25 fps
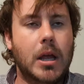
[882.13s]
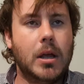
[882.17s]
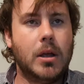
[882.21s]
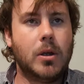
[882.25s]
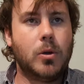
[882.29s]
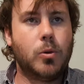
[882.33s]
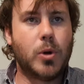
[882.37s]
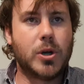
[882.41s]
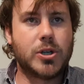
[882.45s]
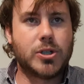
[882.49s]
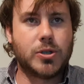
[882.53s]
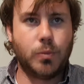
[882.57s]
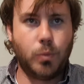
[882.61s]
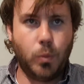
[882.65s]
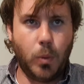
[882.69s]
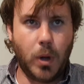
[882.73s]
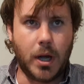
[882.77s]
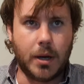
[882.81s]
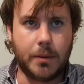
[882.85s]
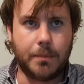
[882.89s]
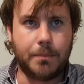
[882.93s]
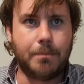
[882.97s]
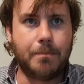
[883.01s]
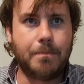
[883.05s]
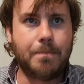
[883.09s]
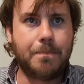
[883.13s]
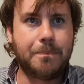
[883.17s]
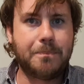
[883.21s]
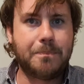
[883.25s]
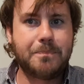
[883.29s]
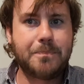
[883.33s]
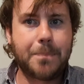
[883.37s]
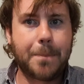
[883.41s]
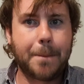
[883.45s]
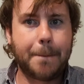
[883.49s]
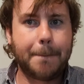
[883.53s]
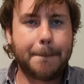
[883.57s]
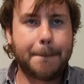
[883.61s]
Question 1.
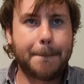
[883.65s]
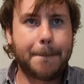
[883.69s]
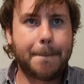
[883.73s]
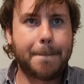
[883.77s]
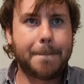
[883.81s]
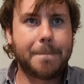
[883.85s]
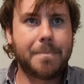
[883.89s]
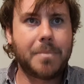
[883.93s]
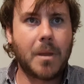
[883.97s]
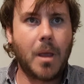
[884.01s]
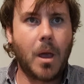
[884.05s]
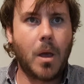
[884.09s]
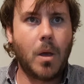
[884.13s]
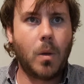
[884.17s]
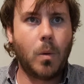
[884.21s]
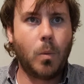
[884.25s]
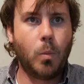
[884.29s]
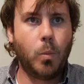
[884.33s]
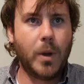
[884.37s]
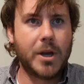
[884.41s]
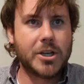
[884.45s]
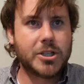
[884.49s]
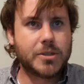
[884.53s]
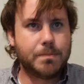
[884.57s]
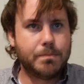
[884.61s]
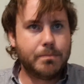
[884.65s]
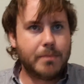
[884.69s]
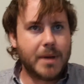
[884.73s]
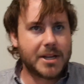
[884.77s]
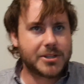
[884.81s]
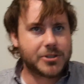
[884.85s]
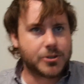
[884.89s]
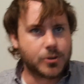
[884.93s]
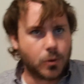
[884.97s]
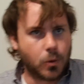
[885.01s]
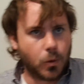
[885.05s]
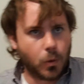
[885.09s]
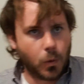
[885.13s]
Which
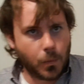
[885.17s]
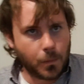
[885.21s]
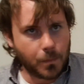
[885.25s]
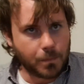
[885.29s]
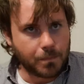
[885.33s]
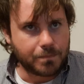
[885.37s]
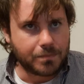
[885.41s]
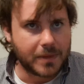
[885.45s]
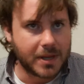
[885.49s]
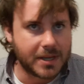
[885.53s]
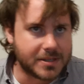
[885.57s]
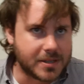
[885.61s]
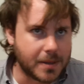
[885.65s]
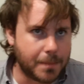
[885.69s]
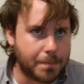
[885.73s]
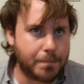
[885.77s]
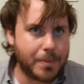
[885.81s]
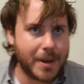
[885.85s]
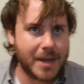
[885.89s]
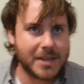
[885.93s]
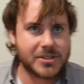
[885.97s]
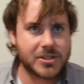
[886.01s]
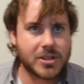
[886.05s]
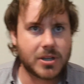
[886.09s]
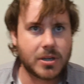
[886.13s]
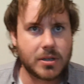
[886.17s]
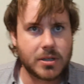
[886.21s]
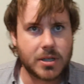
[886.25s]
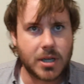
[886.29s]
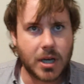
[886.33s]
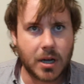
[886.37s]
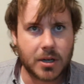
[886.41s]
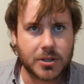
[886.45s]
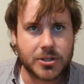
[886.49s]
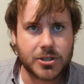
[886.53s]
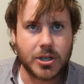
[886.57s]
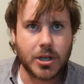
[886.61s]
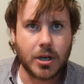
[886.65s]
metal is the best
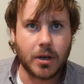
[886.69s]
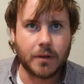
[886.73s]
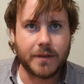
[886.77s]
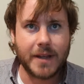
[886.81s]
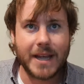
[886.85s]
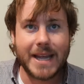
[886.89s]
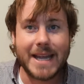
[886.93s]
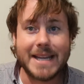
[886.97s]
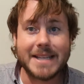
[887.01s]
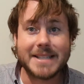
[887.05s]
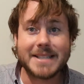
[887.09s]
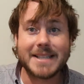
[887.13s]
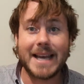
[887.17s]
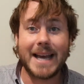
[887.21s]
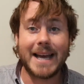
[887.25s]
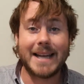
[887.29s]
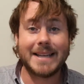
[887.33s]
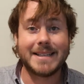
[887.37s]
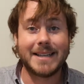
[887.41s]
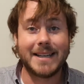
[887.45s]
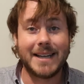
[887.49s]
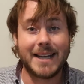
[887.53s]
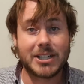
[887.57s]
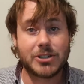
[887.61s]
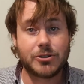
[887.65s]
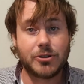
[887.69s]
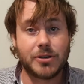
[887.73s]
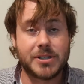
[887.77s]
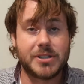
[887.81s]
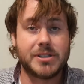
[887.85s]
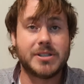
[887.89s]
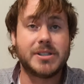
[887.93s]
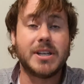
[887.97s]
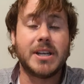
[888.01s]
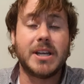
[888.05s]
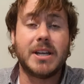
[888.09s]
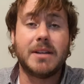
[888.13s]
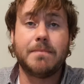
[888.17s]
conductor of heat and
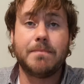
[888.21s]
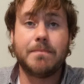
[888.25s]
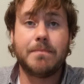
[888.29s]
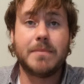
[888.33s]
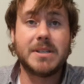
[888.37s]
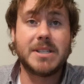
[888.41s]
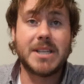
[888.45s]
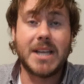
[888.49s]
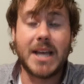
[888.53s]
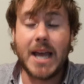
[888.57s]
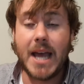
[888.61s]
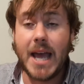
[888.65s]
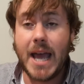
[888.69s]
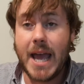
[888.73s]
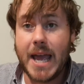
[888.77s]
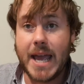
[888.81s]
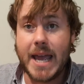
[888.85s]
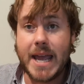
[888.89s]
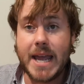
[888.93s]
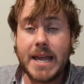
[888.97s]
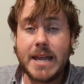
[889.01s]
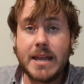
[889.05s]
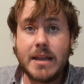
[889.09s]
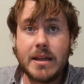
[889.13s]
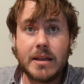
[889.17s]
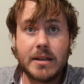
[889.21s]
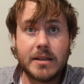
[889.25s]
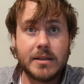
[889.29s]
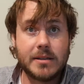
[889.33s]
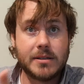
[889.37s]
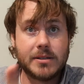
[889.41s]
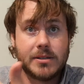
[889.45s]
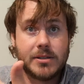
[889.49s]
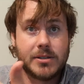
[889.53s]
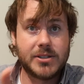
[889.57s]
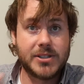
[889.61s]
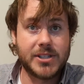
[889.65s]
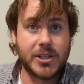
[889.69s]
electricity? Is it A,
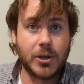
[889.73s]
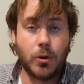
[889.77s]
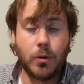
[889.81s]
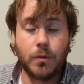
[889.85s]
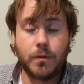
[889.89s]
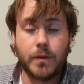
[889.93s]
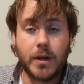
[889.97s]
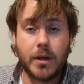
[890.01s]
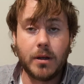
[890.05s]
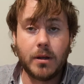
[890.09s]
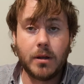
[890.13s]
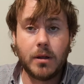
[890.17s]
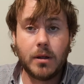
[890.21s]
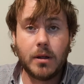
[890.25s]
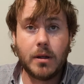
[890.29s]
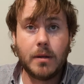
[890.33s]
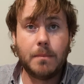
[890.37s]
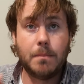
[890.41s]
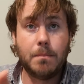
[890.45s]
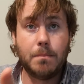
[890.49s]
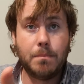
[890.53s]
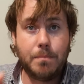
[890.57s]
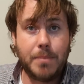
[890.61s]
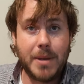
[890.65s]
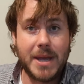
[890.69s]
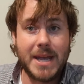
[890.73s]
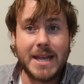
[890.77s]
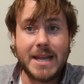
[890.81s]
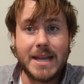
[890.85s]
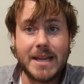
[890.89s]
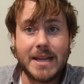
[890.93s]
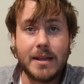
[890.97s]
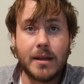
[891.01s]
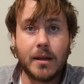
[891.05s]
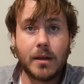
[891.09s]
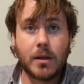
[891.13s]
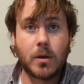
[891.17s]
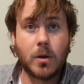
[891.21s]
silver,
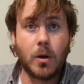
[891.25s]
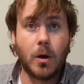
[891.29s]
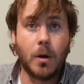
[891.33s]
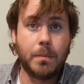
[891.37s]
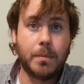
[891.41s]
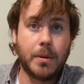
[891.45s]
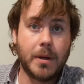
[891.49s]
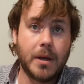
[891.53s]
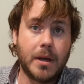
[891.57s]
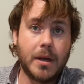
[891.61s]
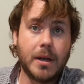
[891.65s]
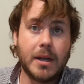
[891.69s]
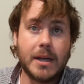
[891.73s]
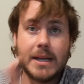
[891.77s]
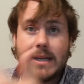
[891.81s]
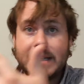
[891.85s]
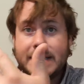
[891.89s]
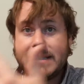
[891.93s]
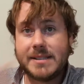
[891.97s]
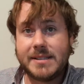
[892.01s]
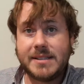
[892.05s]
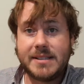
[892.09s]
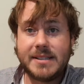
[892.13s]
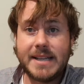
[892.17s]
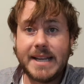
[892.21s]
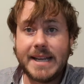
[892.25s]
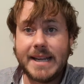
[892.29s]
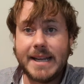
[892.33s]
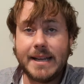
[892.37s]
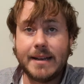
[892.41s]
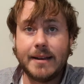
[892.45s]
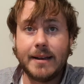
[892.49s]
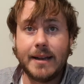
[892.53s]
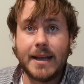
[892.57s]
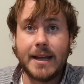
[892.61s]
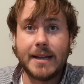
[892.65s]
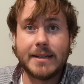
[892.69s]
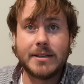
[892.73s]
B, copper, C,
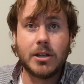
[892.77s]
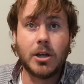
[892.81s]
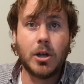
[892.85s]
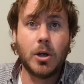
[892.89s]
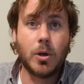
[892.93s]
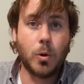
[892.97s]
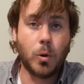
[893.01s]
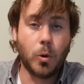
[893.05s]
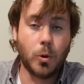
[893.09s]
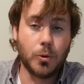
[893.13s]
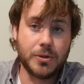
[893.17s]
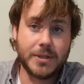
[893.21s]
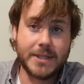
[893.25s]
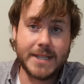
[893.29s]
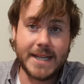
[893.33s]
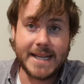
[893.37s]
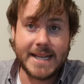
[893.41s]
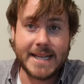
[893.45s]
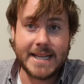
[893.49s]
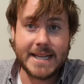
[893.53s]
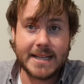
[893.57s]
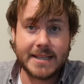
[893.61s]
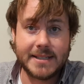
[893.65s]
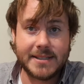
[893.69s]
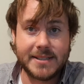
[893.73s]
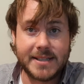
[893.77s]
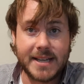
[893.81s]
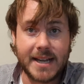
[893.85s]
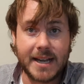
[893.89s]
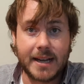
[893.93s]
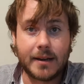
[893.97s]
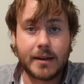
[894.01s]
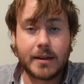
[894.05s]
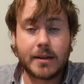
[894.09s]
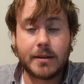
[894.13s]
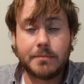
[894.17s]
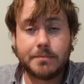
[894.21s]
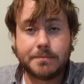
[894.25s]
lead, or D,
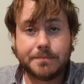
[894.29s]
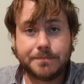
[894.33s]
zinc?